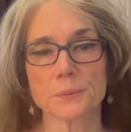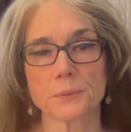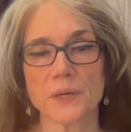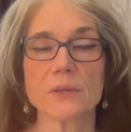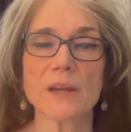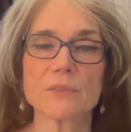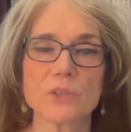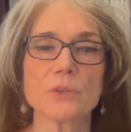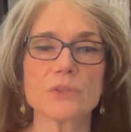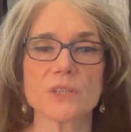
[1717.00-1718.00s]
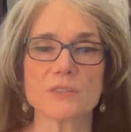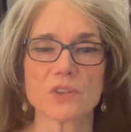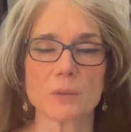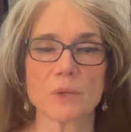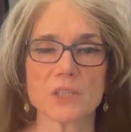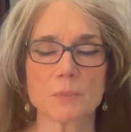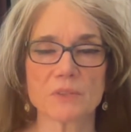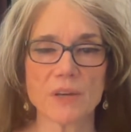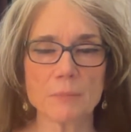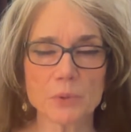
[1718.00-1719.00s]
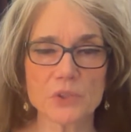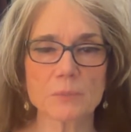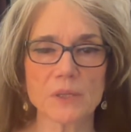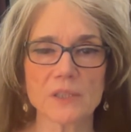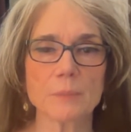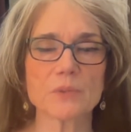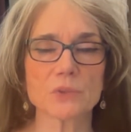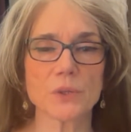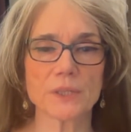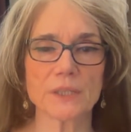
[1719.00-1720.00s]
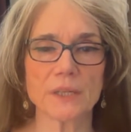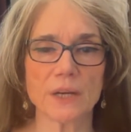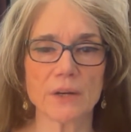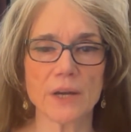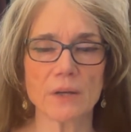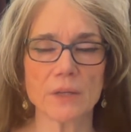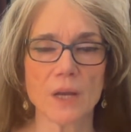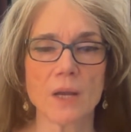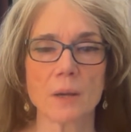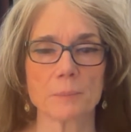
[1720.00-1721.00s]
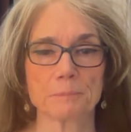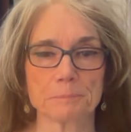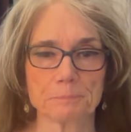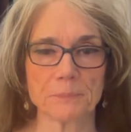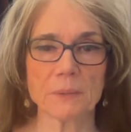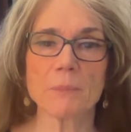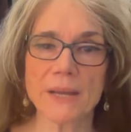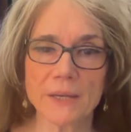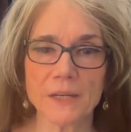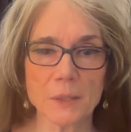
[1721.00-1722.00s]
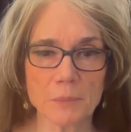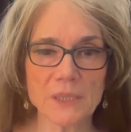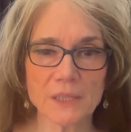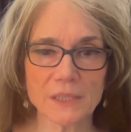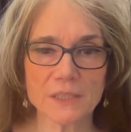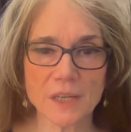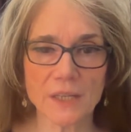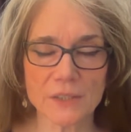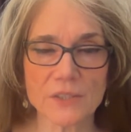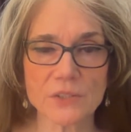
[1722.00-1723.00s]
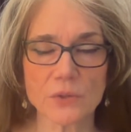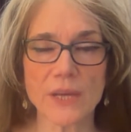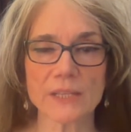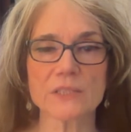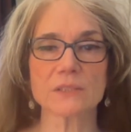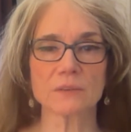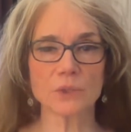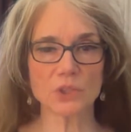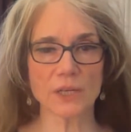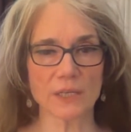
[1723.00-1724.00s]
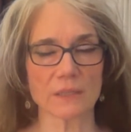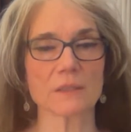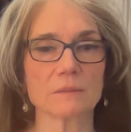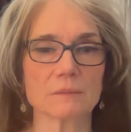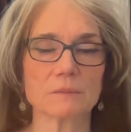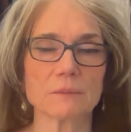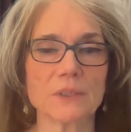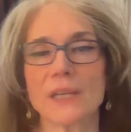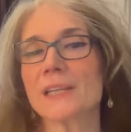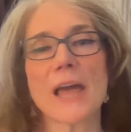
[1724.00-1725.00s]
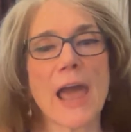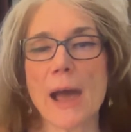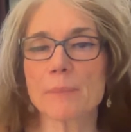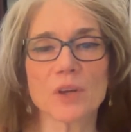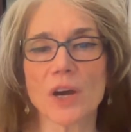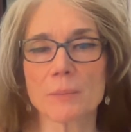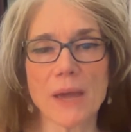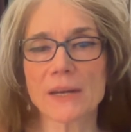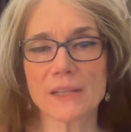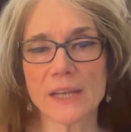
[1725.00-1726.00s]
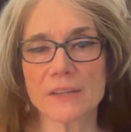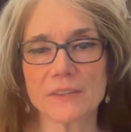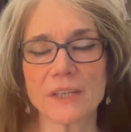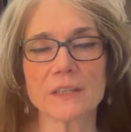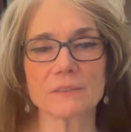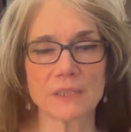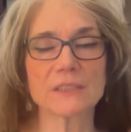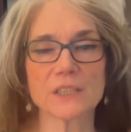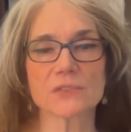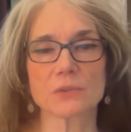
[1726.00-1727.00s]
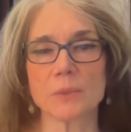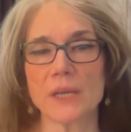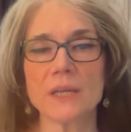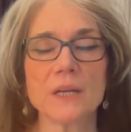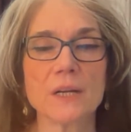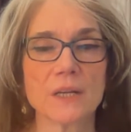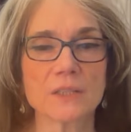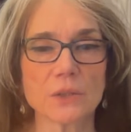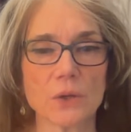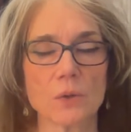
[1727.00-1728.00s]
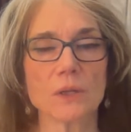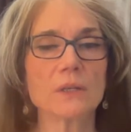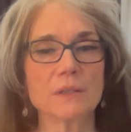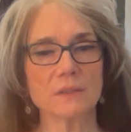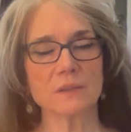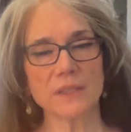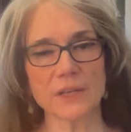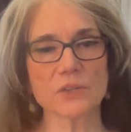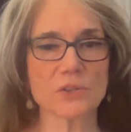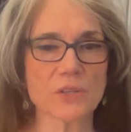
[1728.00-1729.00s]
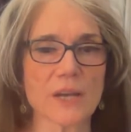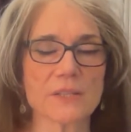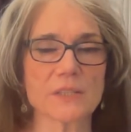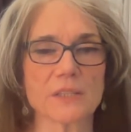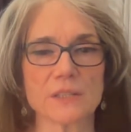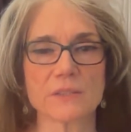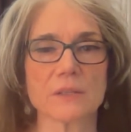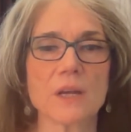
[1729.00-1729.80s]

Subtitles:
I don't have to use these very much, but if I purse my lips and try to get air out, my gut immediately tightens. So that's what it'll happen automatically. I think it does for me. So the exercise is,